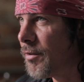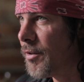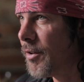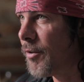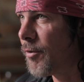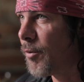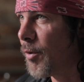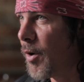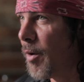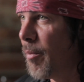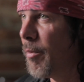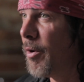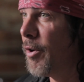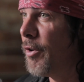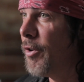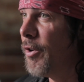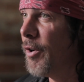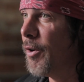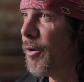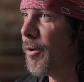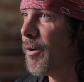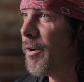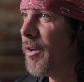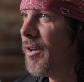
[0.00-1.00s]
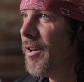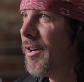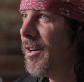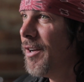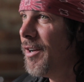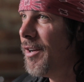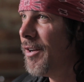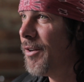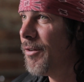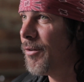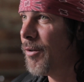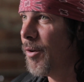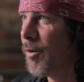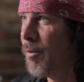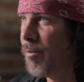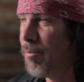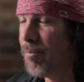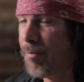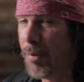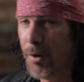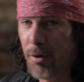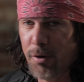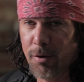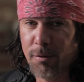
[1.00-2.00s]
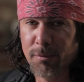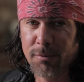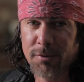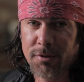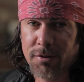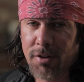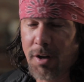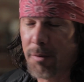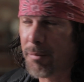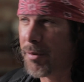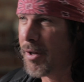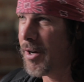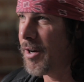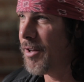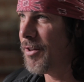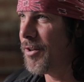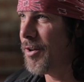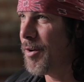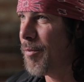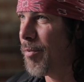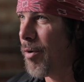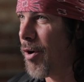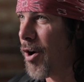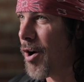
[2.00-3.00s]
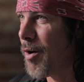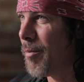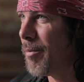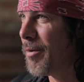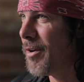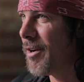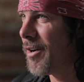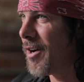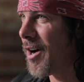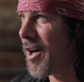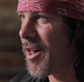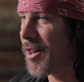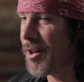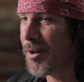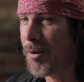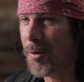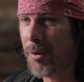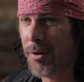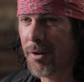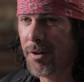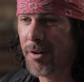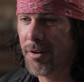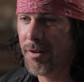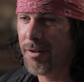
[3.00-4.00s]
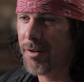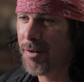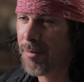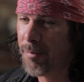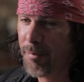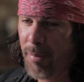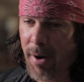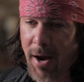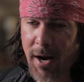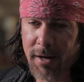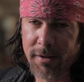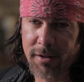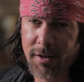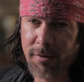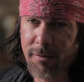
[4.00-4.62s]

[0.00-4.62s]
this is what I'm gonna do. So boom, subletted the apartment in Hollywood, packed